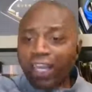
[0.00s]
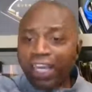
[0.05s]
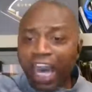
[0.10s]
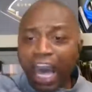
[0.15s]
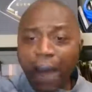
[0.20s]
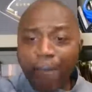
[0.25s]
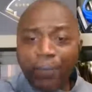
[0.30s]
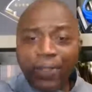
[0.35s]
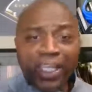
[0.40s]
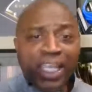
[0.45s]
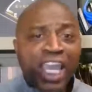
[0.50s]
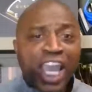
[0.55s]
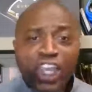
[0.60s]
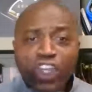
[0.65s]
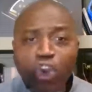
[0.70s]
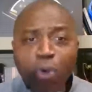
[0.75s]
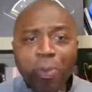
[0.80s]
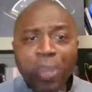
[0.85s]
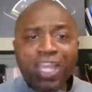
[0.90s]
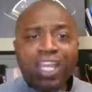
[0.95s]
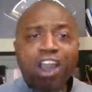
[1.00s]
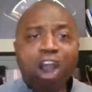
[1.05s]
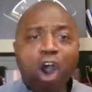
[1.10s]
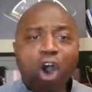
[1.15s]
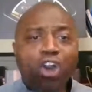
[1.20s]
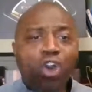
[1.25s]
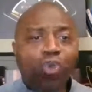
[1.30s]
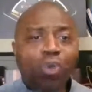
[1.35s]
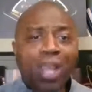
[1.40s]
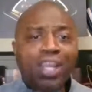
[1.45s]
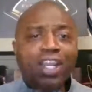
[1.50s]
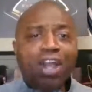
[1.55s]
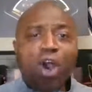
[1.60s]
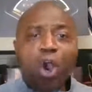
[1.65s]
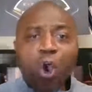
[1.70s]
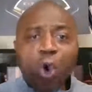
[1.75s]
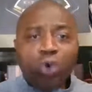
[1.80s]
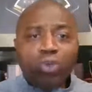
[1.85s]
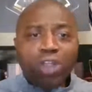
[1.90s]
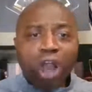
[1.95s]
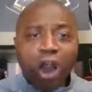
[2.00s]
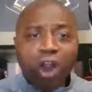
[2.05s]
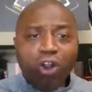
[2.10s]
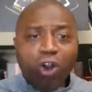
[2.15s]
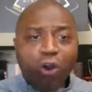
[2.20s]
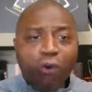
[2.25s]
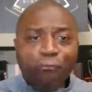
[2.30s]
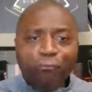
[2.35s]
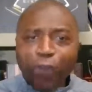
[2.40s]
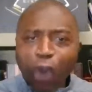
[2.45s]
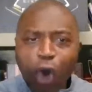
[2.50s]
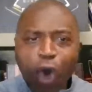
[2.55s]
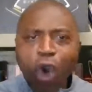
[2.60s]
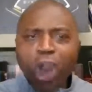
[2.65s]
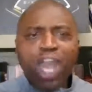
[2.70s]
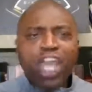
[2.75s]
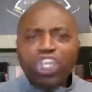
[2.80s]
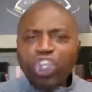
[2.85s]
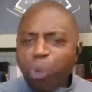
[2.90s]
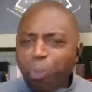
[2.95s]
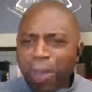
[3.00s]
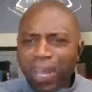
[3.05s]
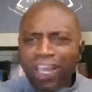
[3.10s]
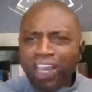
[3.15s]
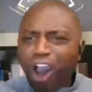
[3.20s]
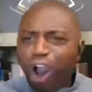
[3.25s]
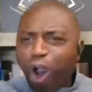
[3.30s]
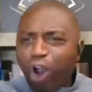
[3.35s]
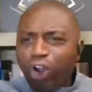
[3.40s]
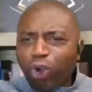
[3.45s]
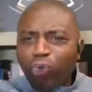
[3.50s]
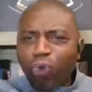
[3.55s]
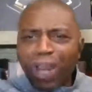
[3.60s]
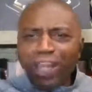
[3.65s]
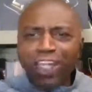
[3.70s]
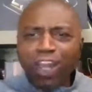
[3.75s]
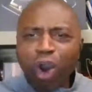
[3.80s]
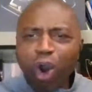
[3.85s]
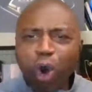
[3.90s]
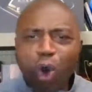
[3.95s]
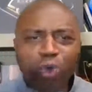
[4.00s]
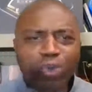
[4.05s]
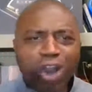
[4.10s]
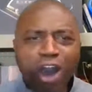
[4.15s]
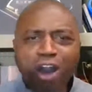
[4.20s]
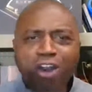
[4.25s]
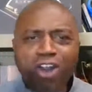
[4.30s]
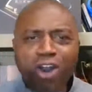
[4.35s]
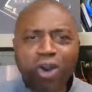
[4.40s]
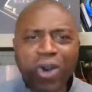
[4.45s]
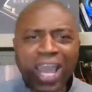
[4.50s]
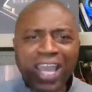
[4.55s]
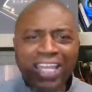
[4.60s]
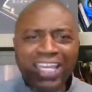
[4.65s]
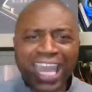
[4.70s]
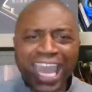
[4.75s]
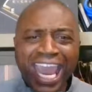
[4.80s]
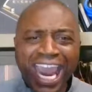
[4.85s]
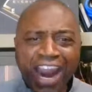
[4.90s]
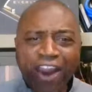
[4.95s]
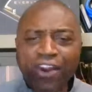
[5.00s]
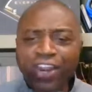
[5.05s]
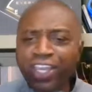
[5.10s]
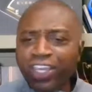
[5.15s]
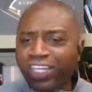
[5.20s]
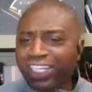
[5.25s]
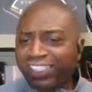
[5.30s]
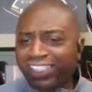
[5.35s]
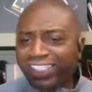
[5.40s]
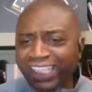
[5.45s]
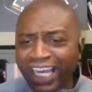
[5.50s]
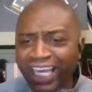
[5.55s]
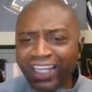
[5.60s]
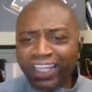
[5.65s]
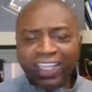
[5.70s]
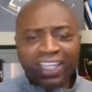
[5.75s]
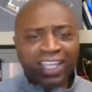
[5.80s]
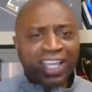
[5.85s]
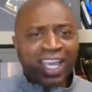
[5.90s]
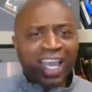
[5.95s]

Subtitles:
company. You've been called to run the whole doggone floor. You've been called to run the whole doggone the area, the city.